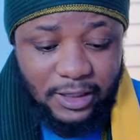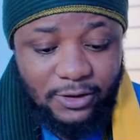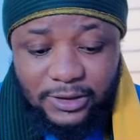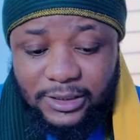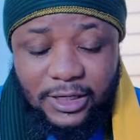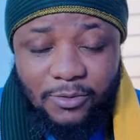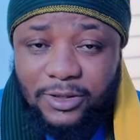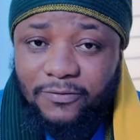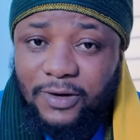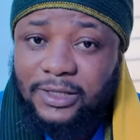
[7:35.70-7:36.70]
That doesn't take away
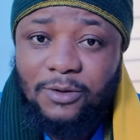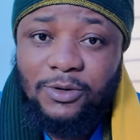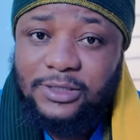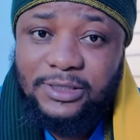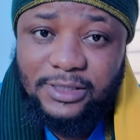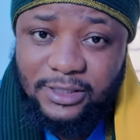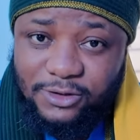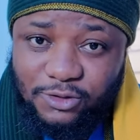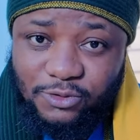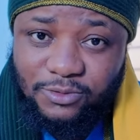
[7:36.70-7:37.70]
the fact that what she's saying
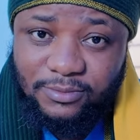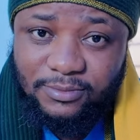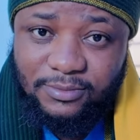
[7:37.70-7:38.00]
is true.